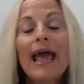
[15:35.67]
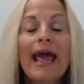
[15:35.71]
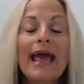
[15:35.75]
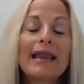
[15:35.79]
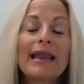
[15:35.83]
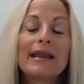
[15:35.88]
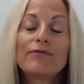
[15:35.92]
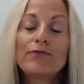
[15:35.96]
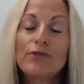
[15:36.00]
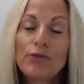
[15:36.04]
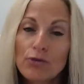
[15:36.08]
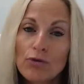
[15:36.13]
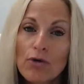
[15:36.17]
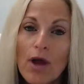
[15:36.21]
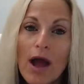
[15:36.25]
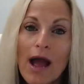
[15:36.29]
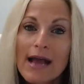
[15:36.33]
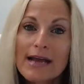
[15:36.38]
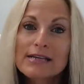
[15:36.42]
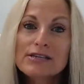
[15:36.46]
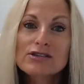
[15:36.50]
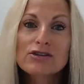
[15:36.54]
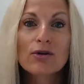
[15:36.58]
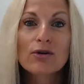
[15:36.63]
And if you
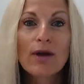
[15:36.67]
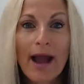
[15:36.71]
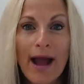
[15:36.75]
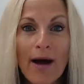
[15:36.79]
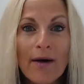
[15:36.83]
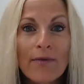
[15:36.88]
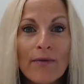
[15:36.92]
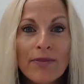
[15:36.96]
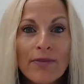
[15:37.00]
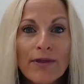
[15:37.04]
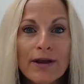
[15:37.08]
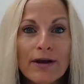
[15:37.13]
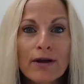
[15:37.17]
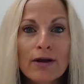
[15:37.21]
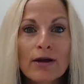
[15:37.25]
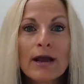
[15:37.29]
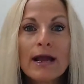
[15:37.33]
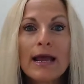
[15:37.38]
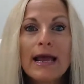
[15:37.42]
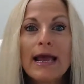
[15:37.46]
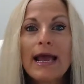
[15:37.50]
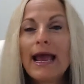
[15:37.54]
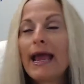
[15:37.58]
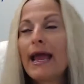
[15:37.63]
guys are out there
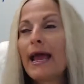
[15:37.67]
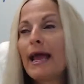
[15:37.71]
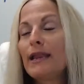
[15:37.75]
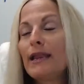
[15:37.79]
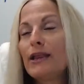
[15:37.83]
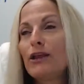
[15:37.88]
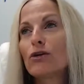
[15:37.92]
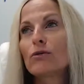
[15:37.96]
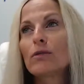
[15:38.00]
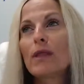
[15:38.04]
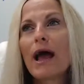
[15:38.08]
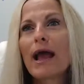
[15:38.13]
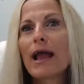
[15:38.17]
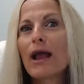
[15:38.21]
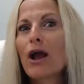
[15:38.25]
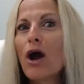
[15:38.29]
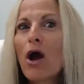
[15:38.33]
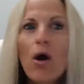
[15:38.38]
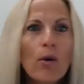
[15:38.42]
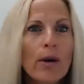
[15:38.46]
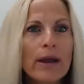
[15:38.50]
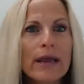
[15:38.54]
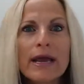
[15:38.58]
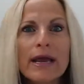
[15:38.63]
and you're like,
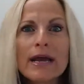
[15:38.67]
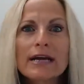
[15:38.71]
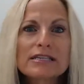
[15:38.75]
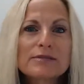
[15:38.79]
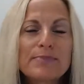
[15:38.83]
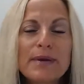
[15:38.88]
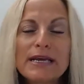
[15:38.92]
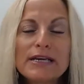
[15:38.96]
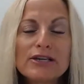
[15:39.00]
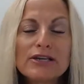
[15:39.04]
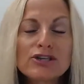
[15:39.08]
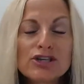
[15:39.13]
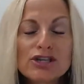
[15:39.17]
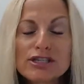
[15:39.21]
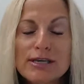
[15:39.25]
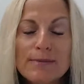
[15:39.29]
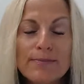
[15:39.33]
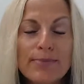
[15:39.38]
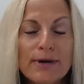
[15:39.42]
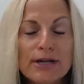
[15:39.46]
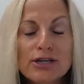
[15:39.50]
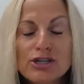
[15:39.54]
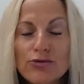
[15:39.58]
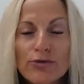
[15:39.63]
oh, EXP is just a
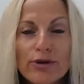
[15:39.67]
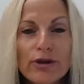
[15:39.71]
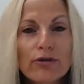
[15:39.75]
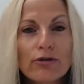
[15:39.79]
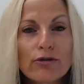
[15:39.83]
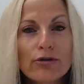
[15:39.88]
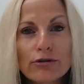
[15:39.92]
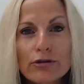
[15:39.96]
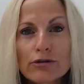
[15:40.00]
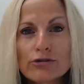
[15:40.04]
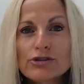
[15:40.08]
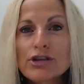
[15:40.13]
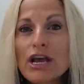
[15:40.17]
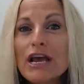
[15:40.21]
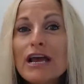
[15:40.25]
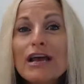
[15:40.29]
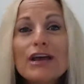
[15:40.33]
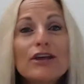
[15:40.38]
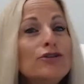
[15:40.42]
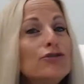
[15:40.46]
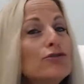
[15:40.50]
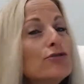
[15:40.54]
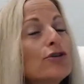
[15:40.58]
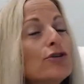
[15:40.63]
bunch of recruiters,
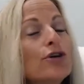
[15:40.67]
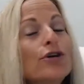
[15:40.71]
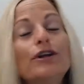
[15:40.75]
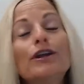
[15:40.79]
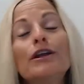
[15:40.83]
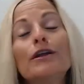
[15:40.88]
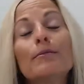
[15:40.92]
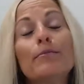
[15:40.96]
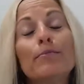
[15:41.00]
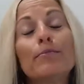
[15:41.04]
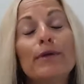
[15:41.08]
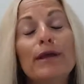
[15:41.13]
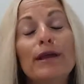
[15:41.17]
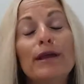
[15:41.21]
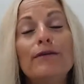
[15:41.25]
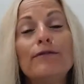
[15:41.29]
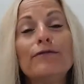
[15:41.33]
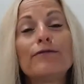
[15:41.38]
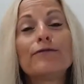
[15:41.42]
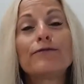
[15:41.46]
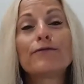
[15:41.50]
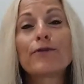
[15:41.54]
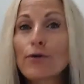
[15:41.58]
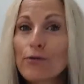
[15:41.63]
you couldn't be
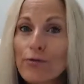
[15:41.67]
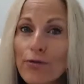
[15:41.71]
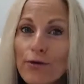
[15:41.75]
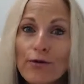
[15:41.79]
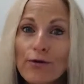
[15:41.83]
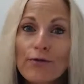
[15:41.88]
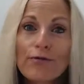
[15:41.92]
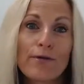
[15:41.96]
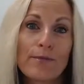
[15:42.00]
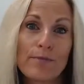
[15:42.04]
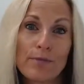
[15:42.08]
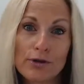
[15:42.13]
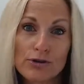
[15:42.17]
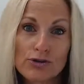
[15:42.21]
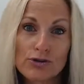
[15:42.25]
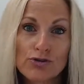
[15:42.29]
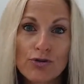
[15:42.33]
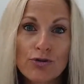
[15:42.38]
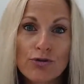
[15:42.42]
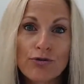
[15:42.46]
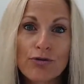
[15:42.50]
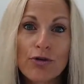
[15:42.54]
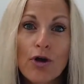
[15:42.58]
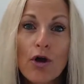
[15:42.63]
further from the
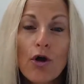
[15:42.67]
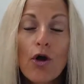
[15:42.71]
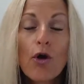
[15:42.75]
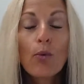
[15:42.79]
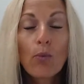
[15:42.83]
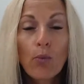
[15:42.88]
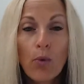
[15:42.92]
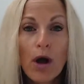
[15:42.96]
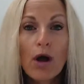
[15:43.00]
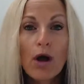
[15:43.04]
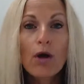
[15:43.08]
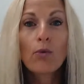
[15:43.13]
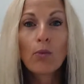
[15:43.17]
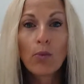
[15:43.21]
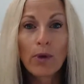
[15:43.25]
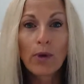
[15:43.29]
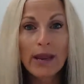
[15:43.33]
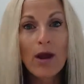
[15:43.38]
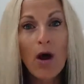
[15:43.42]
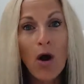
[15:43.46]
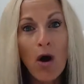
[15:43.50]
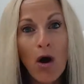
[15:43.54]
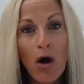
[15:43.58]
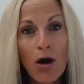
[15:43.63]
truth. What
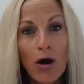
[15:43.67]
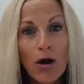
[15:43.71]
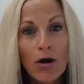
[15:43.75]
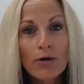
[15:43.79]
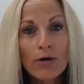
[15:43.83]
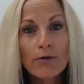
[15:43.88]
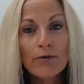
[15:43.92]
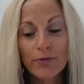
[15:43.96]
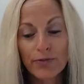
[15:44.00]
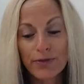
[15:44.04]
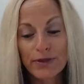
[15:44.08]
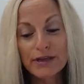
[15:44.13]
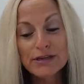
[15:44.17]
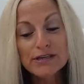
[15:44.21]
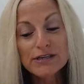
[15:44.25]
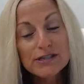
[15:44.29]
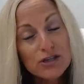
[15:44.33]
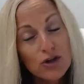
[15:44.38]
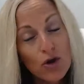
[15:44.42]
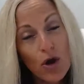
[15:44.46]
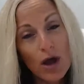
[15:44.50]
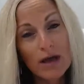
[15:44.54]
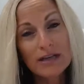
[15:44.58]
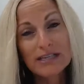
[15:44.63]
we are,
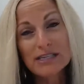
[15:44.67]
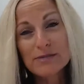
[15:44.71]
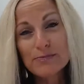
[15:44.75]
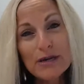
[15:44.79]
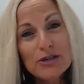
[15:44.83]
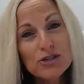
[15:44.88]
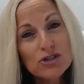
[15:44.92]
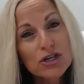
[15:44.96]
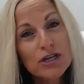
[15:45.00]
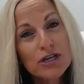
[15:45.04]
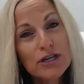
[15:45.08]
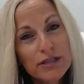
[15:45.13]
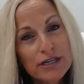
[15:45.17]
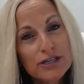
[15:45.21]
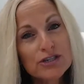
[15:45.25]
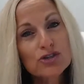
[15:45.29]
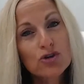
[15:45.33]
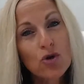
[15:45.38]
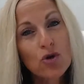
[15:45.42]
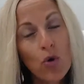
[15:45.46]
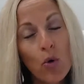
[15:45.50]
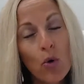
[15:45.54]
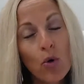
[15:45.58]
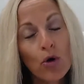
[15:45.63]
especially this
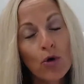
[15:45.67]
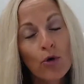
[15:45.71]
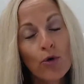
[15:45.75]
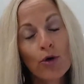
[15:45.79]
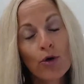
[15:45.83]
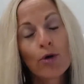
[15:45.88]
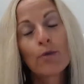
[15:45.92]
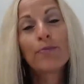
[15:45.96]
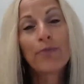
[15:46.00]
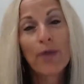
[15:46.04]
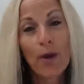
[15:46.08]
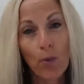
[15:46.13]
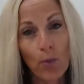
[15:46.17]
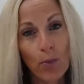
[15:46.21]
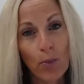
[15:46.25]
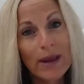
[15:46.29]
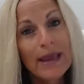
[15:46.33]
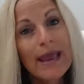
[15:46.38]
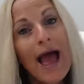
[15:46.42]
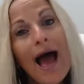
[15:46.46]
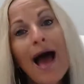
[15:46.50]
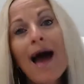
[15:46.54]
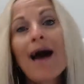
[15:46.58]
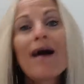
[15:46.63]
core group that we
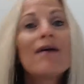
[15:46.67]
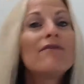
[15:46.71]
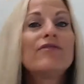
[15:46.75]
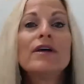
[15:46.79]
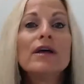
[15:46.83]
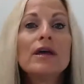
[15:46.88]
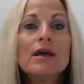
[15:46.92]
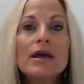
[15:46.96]
have,